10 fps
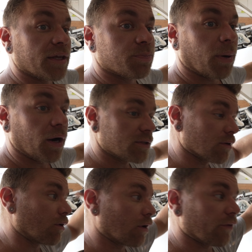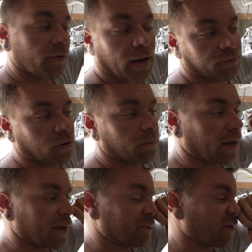these parts, or if I have to go
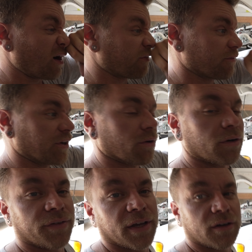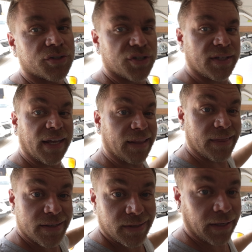buy them off of a donor vehicle just to get
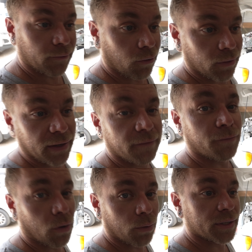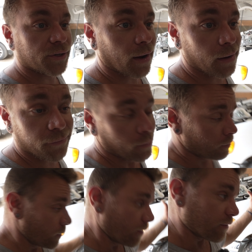this thing rolling in 4-wheel drive,
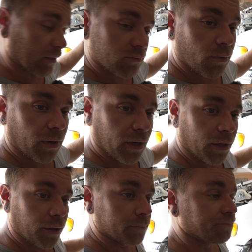that's what we're gonna do.